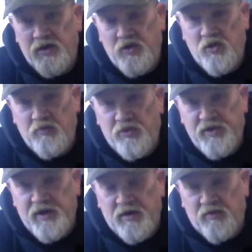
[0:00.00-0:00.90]
You can
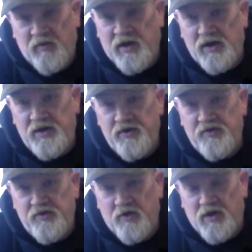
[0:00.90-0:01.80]
put that directly
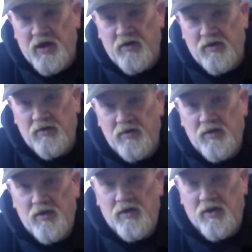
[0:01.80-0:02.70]
into your garden.
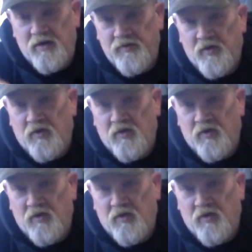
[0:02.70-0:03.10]
So